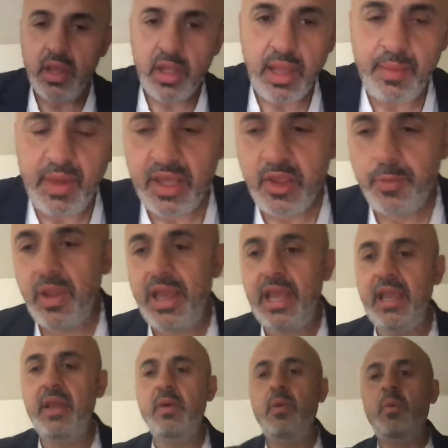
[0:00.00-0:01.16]
let me
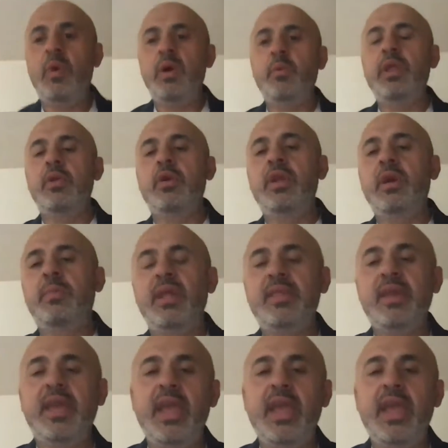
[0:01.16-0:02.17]
explain what we learned about the